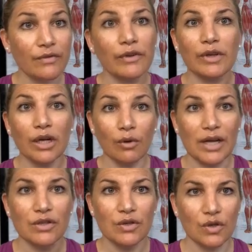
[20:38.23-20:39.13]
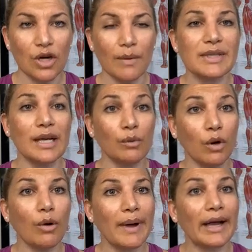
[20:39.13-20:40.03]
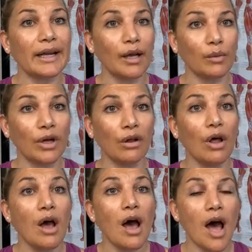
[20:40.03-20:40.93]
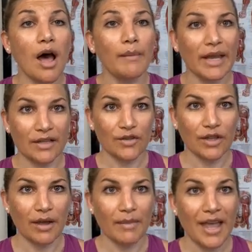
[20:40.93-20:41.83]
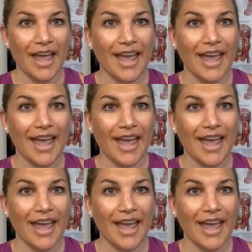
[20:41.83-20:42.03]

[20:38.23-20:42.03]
If you have any questions or comments, I will go back and I will answer them.